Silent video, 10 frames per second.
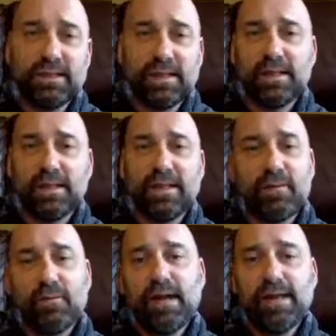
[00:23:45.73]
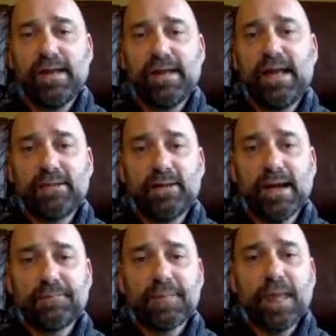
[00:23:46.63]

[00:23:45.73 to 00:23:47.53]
think in that way anyway.